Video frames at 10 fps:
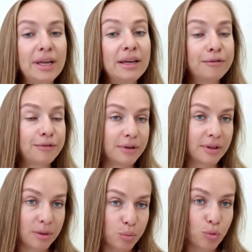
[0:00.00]
If
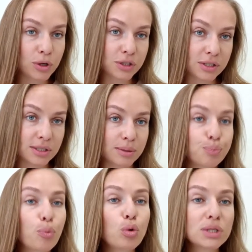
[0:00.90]
the report is
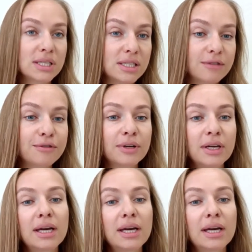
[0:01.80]
positive,